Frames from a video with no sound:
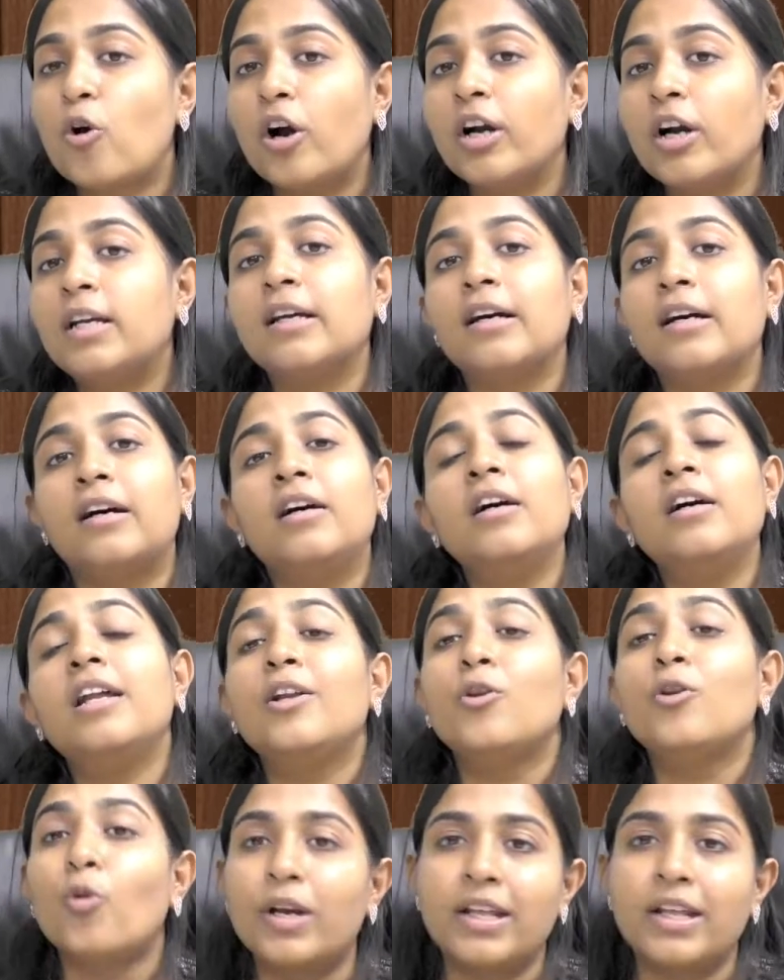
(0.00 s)
a
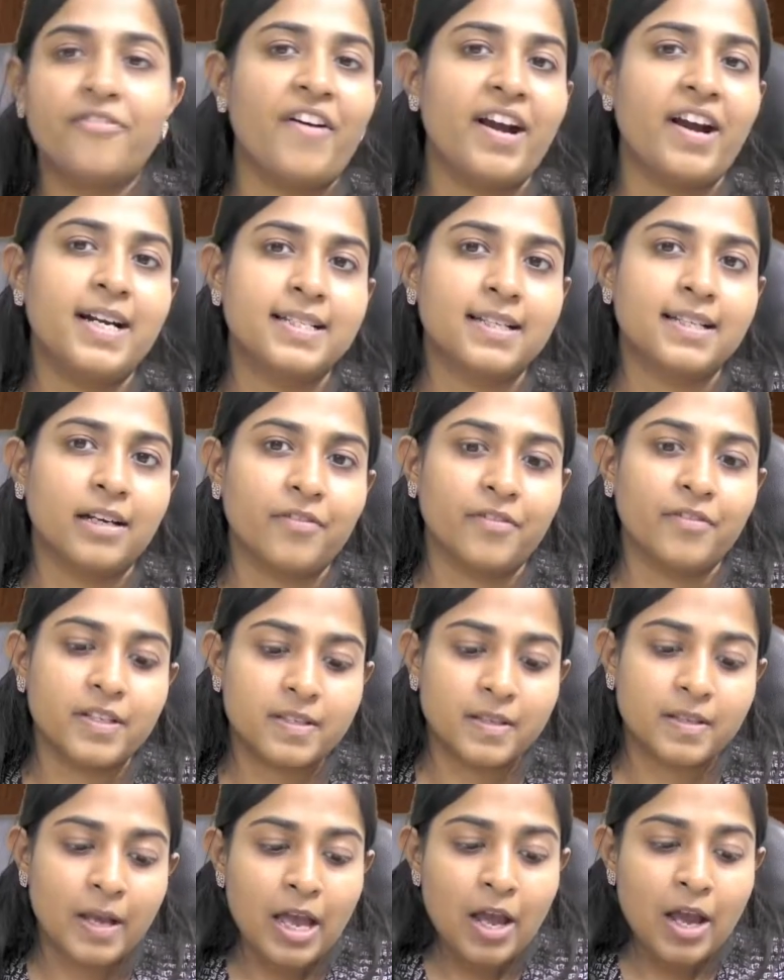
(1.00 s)
notified service.
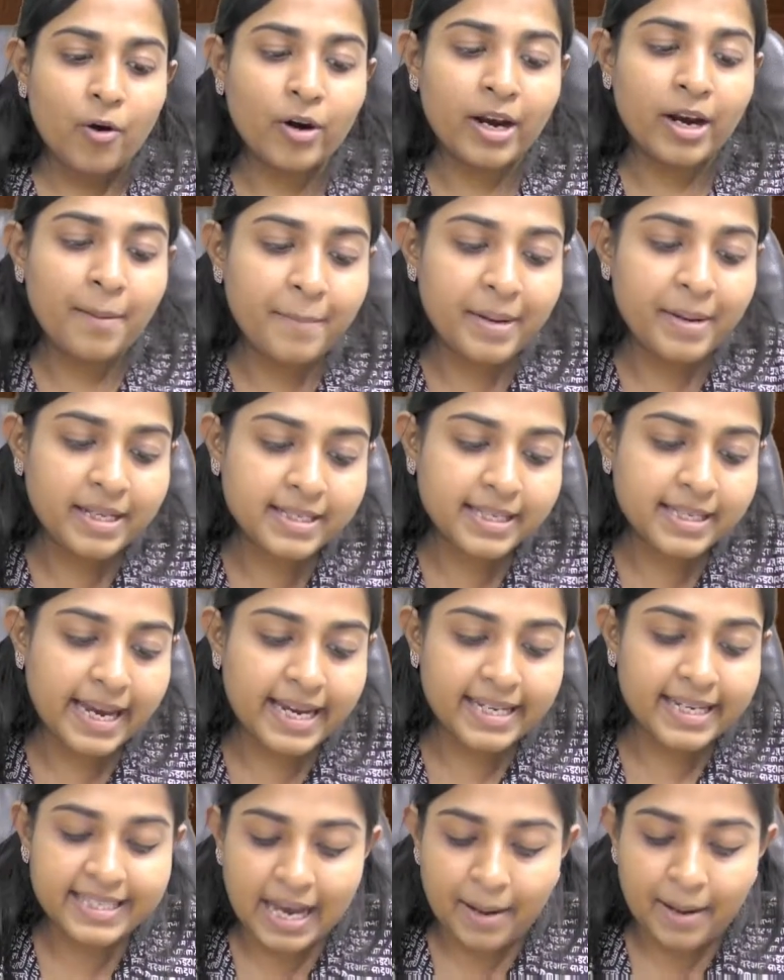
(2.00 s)
Okay, means
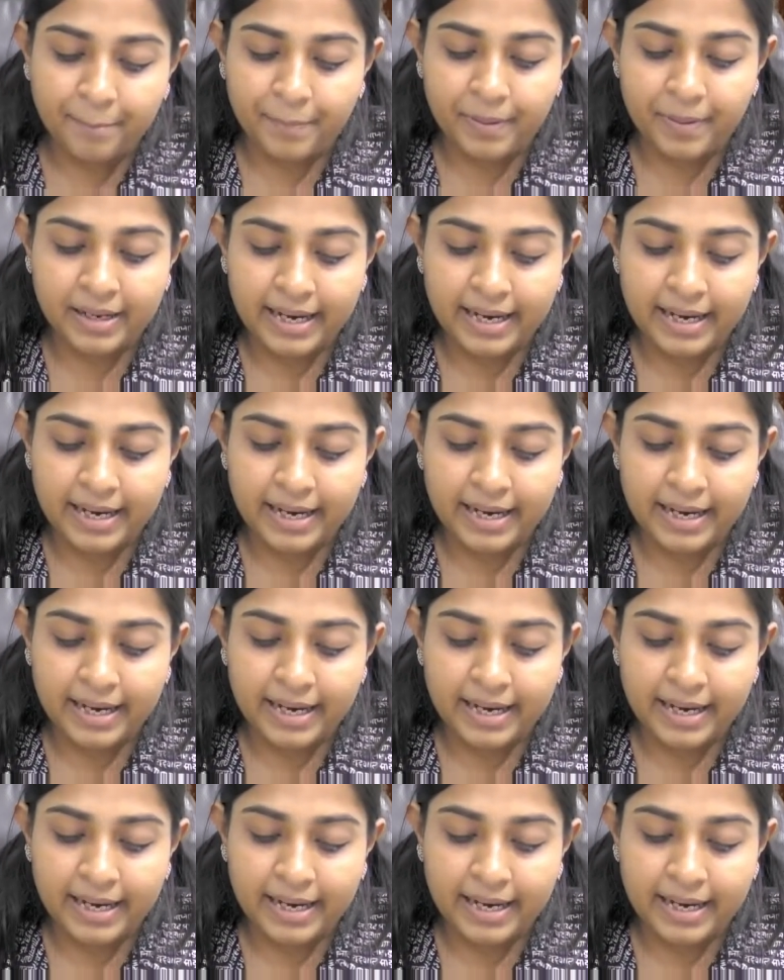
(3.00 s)
example,